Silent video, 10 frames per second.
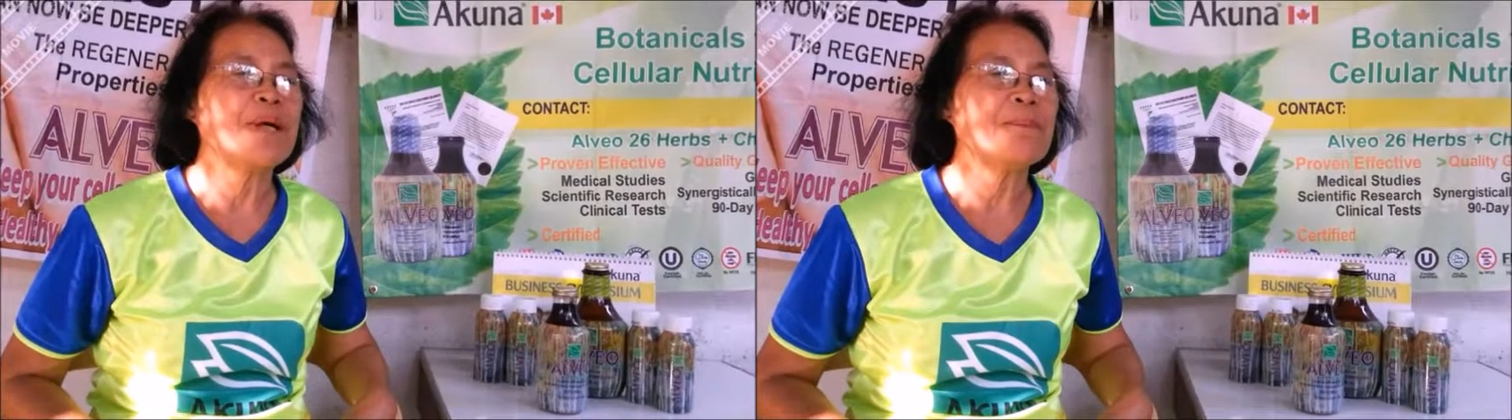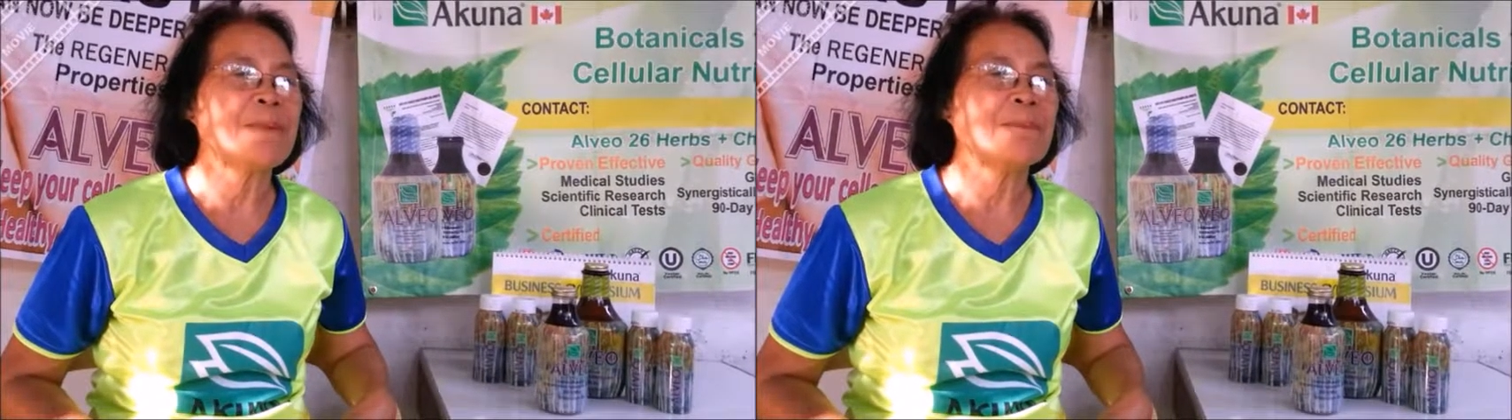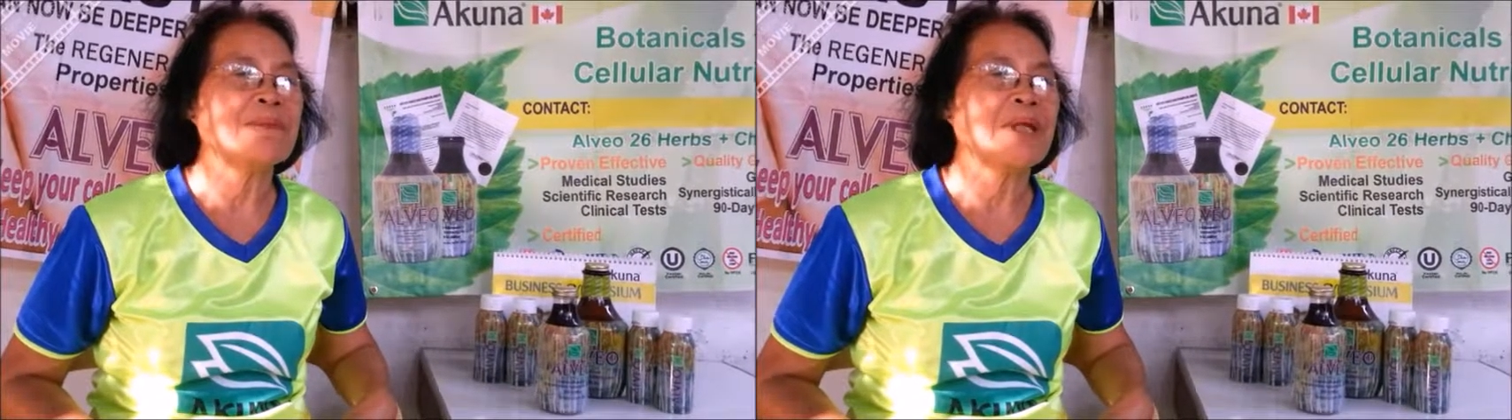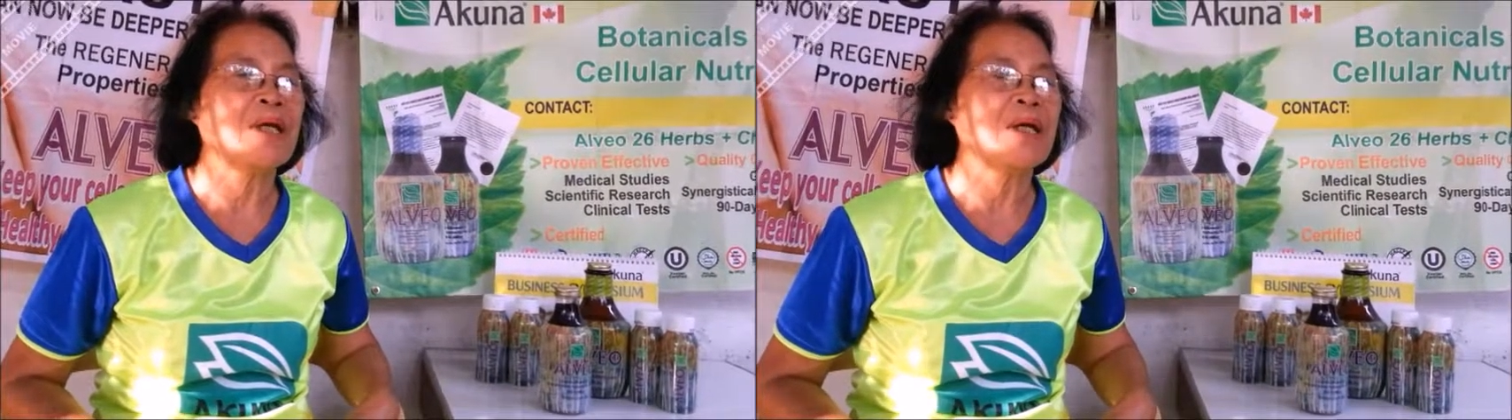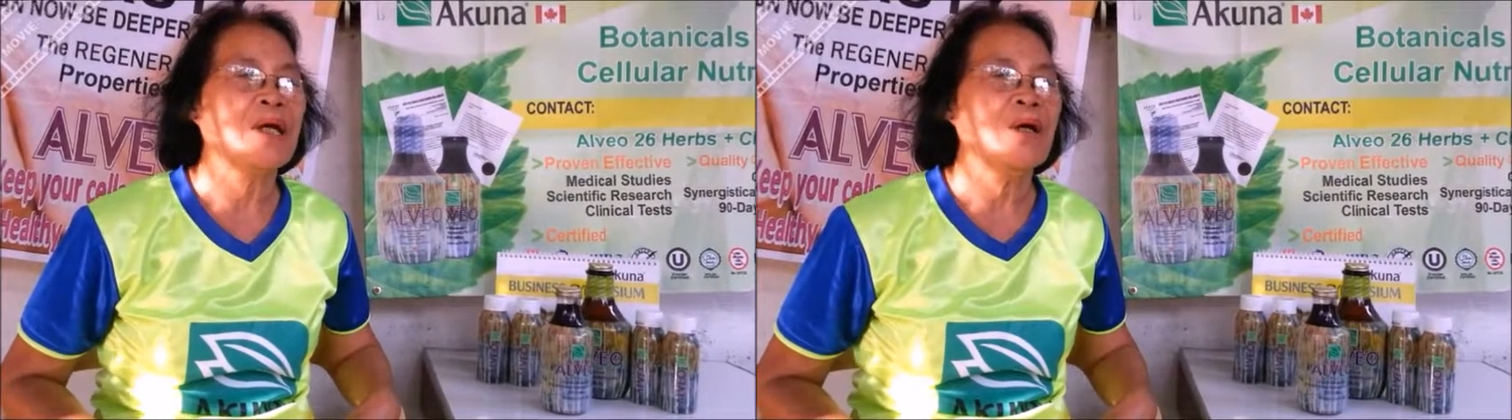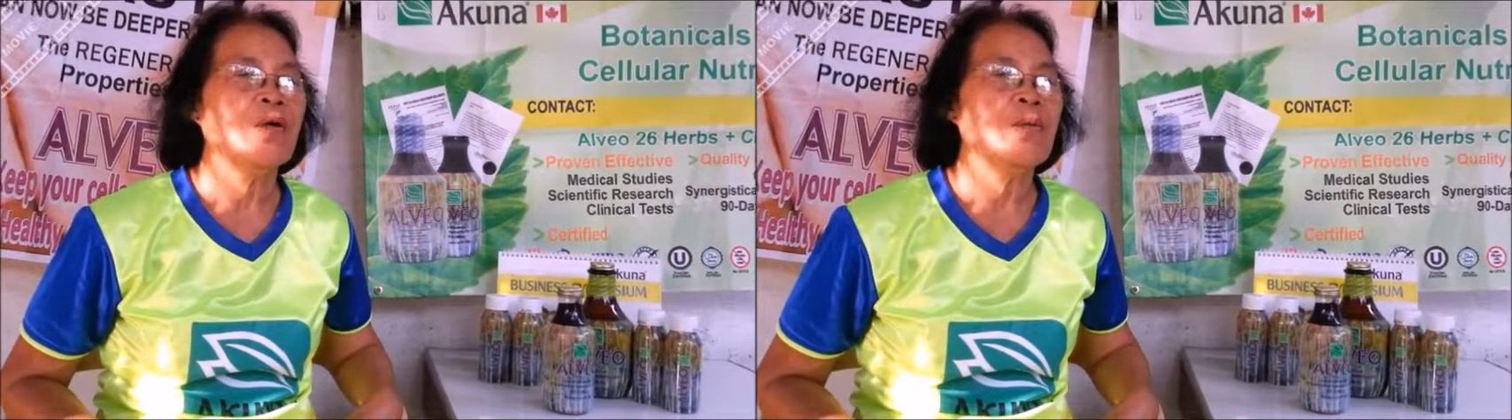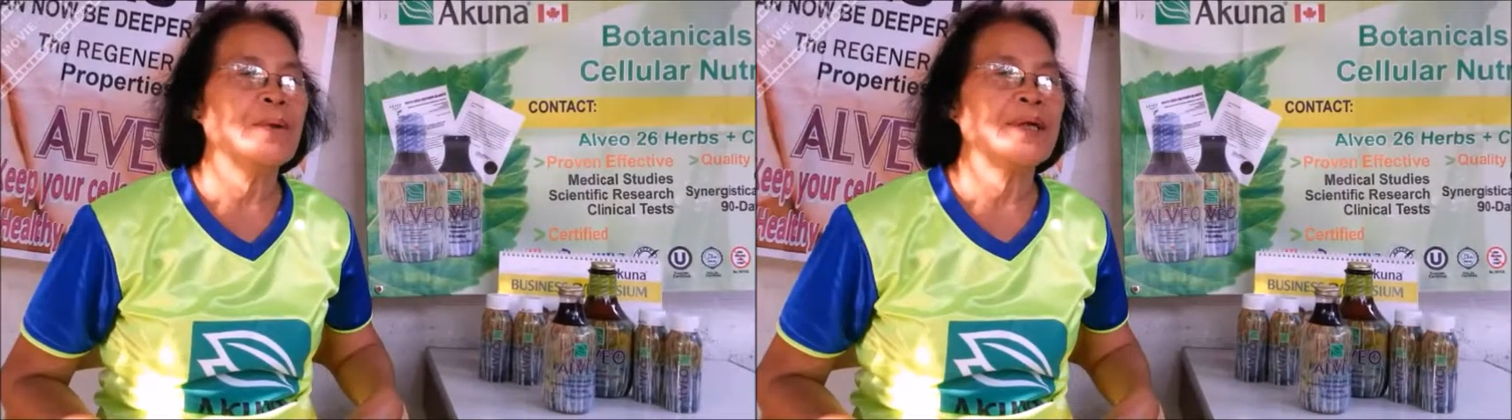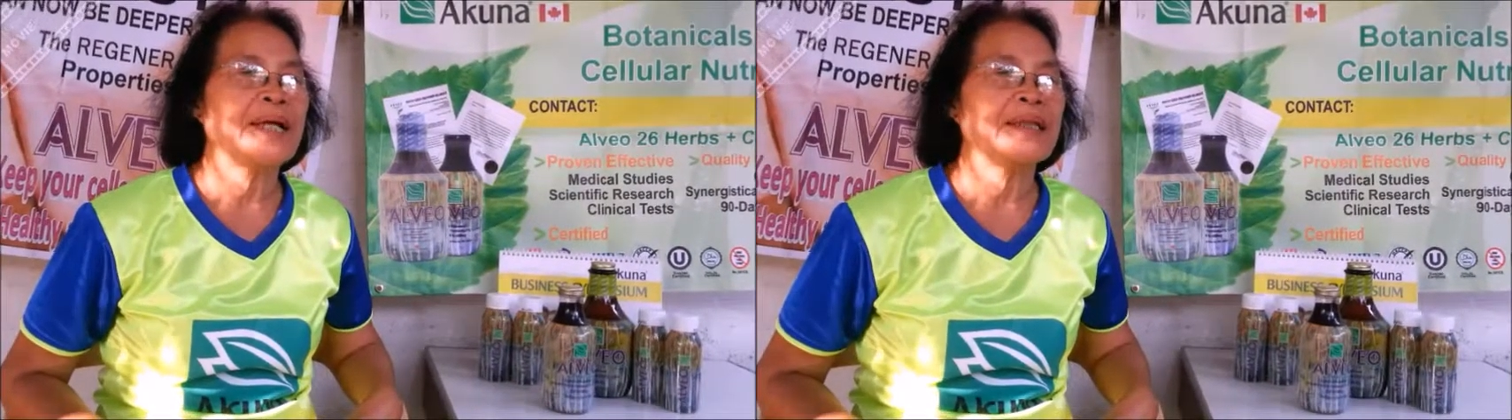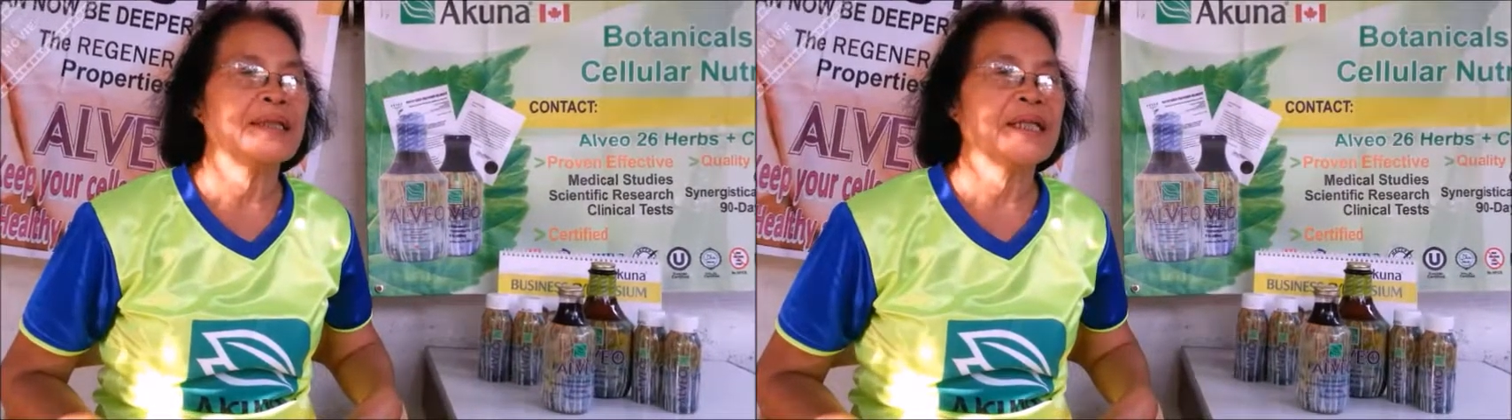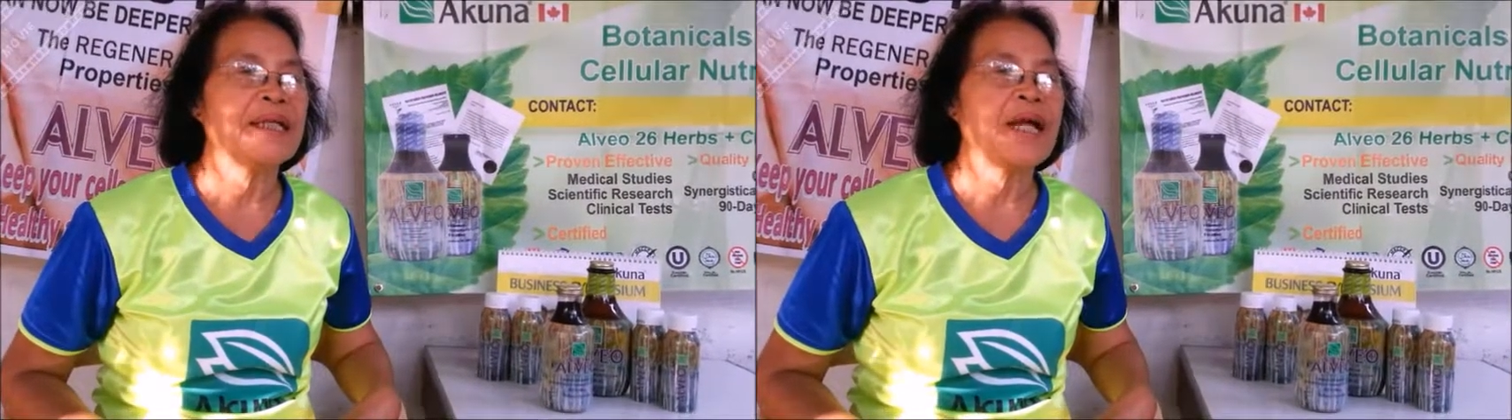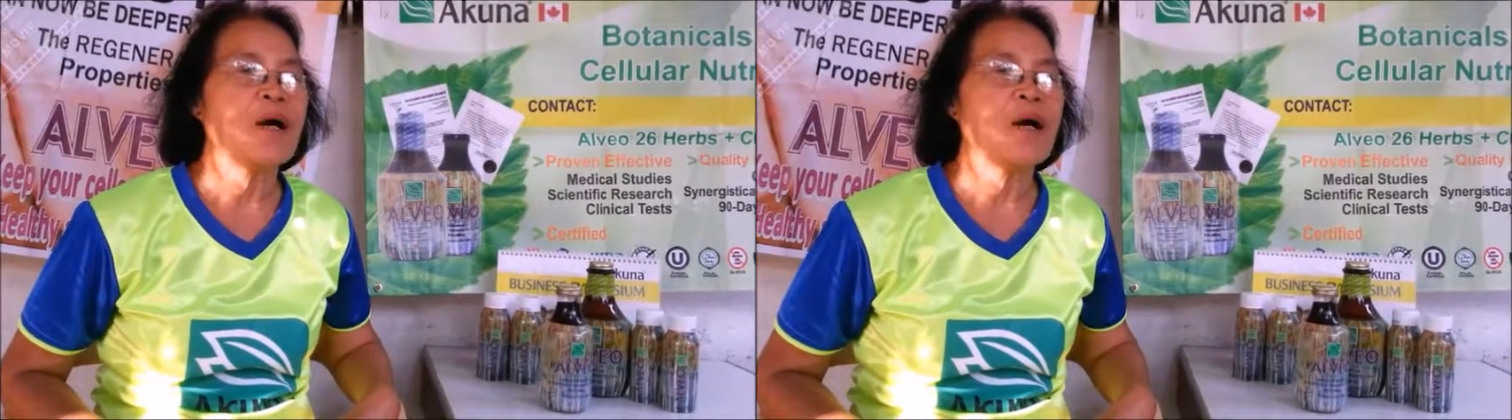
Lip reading: 150 over 90,